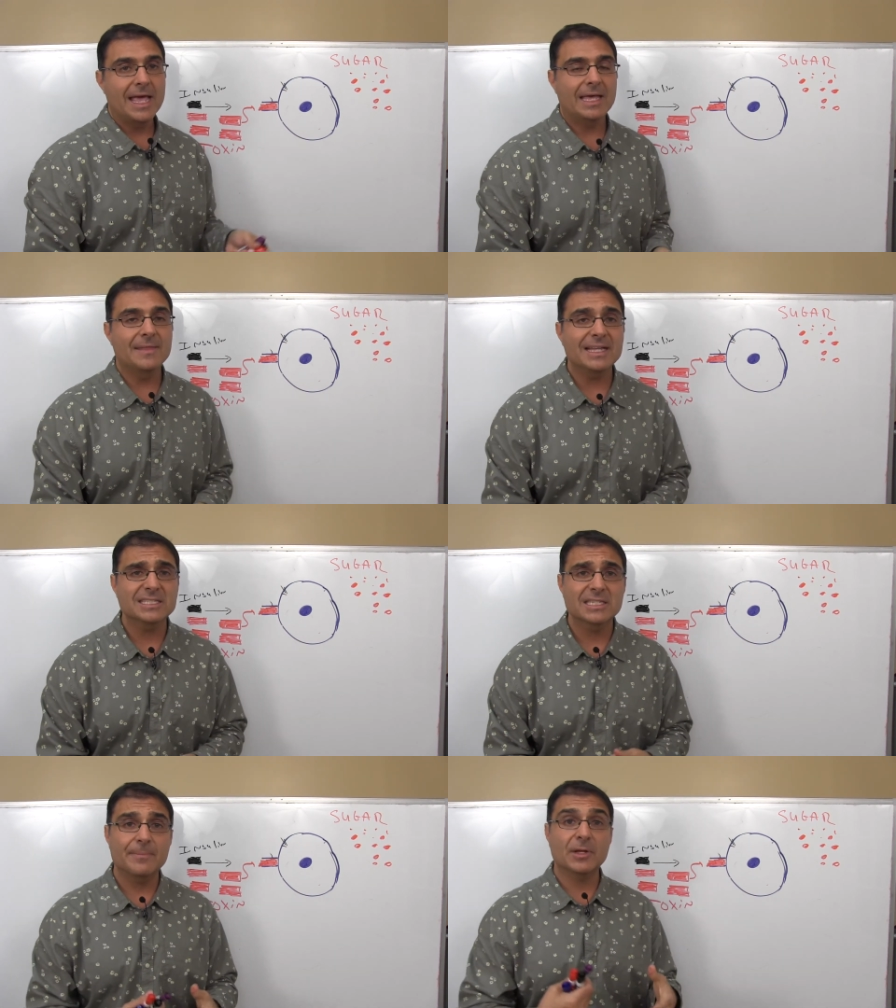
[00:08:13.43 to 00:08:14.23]
And
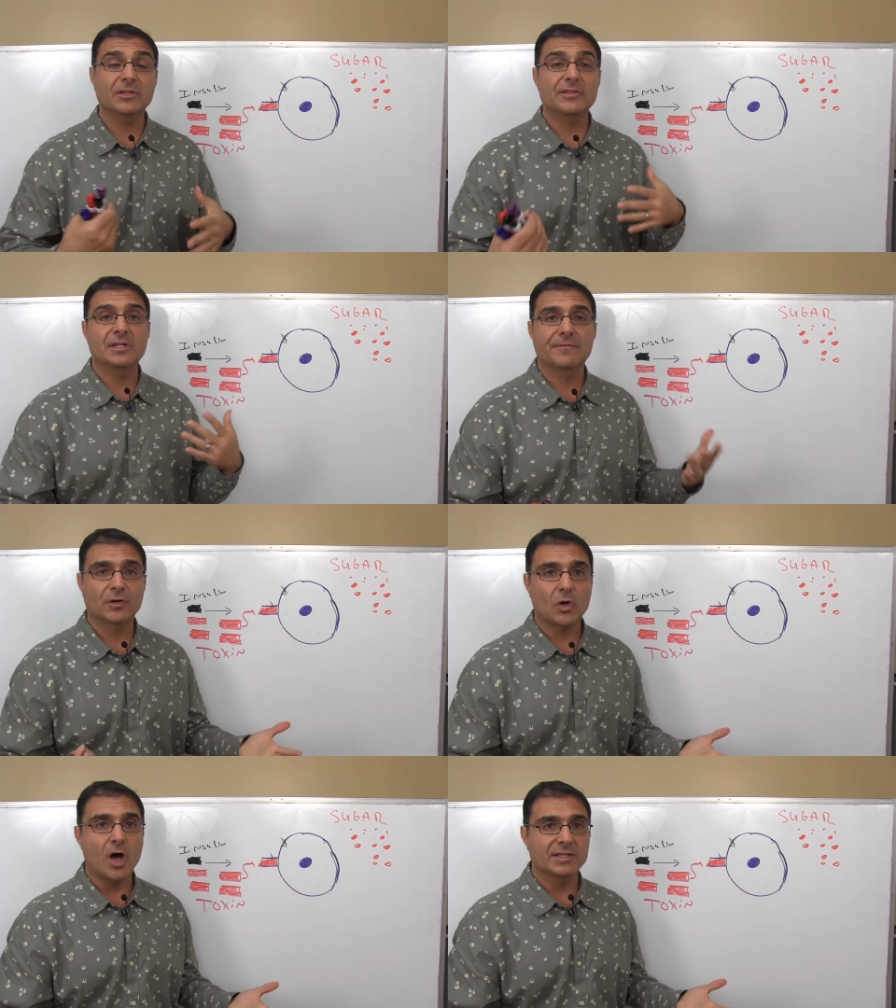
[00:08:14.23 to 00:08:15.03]
that's typically the
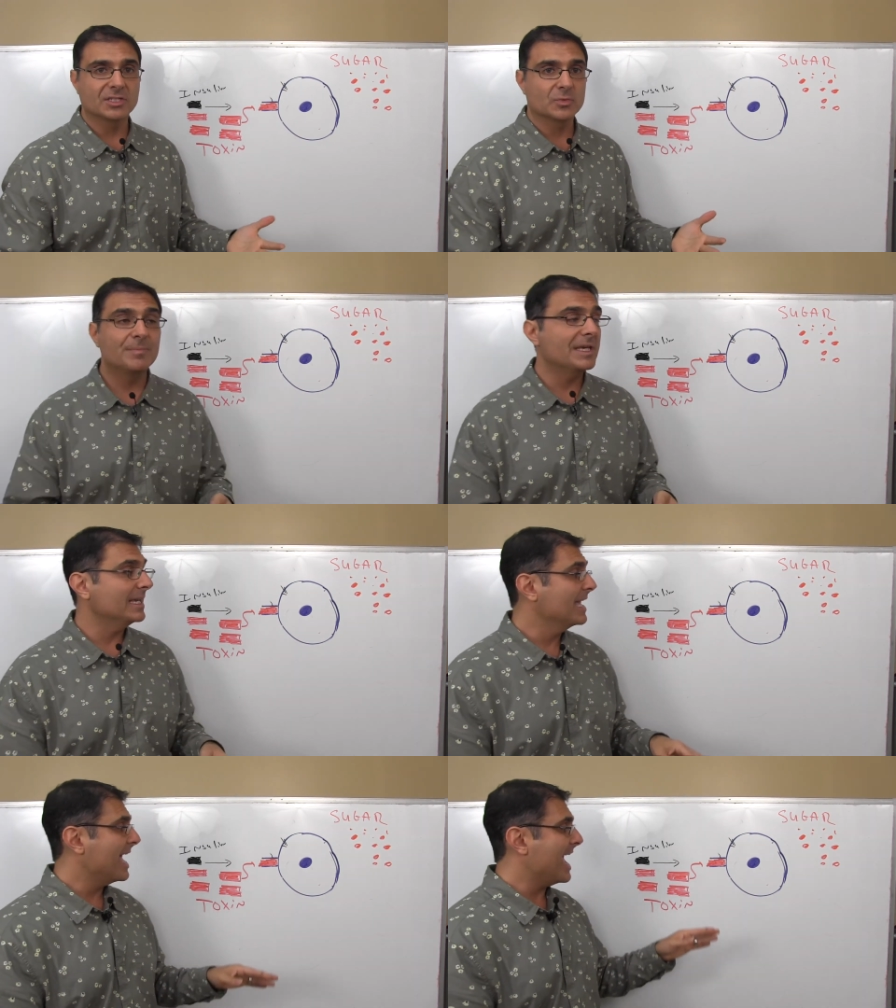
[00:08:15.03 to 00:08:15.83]
different causes.
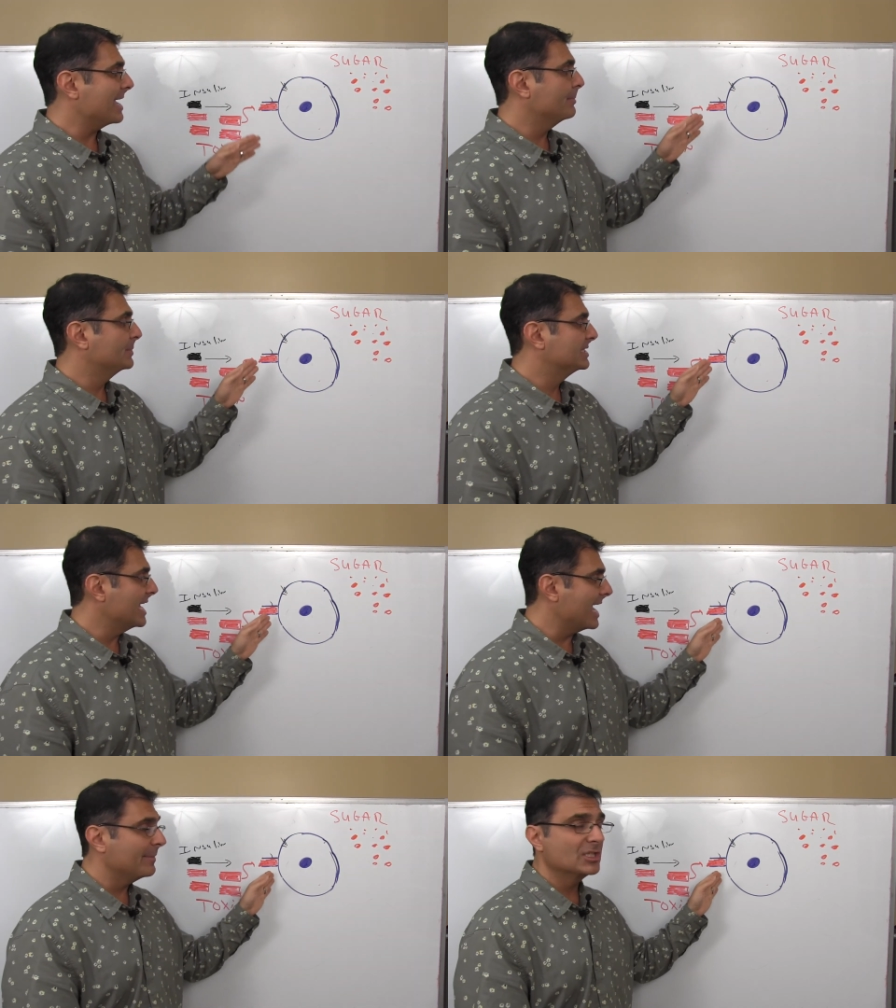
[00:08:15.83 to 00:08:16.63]
Be a
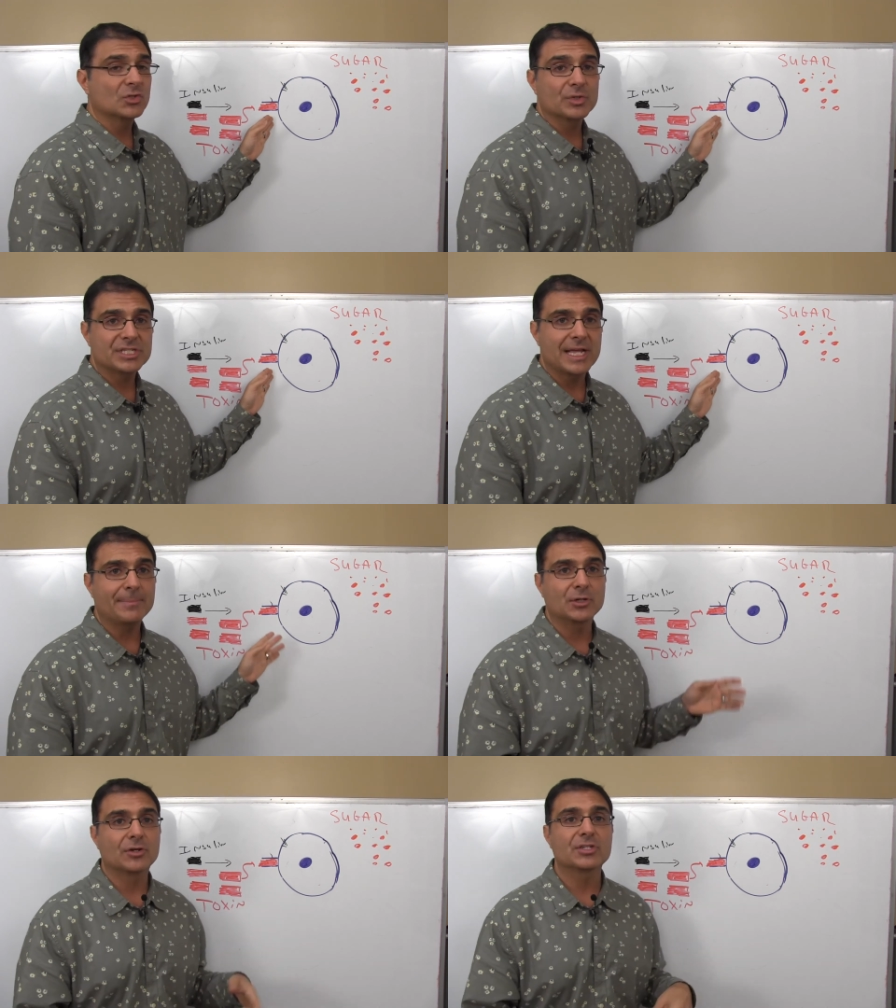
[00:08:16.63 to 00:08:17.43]
damaged
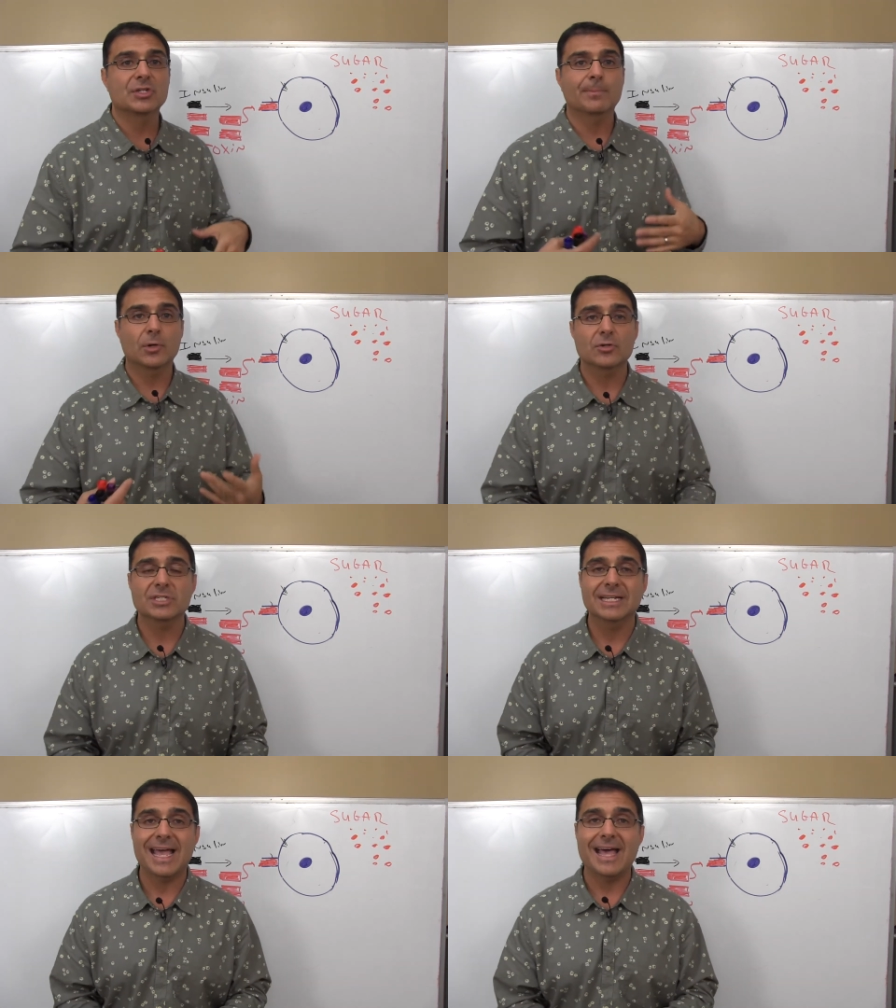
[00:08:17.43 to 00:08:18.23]
receptor because the
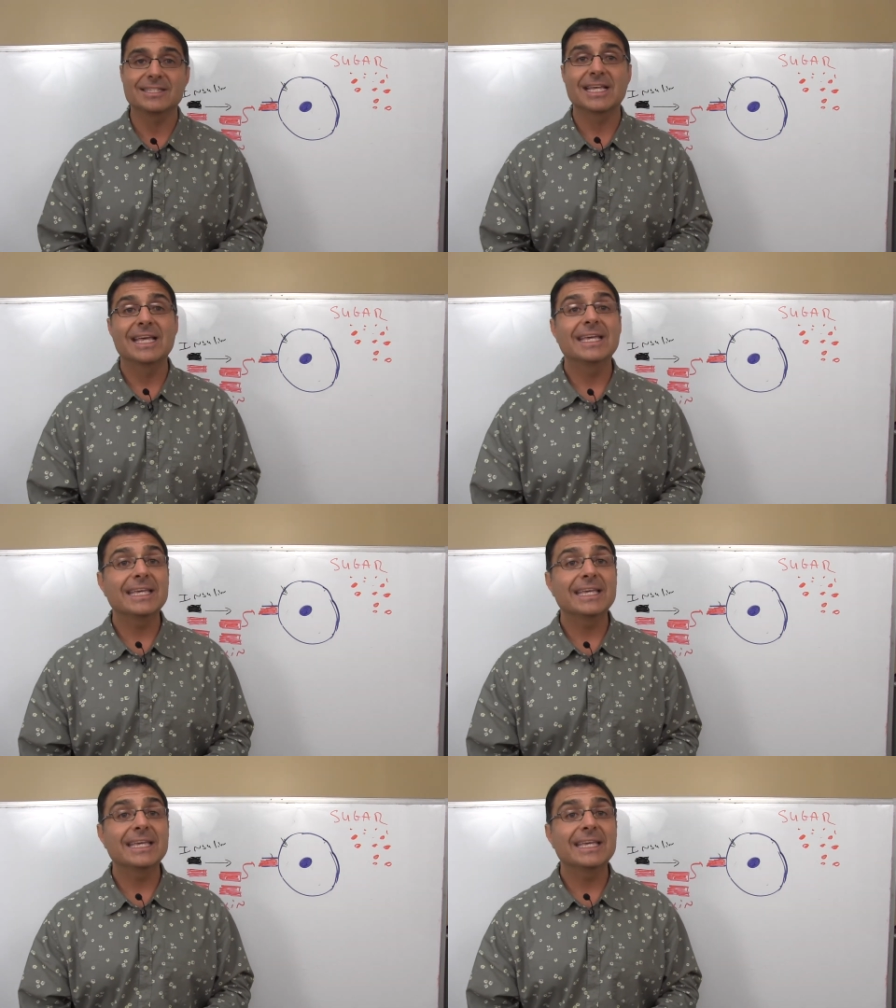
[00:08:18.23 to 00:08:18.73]
person has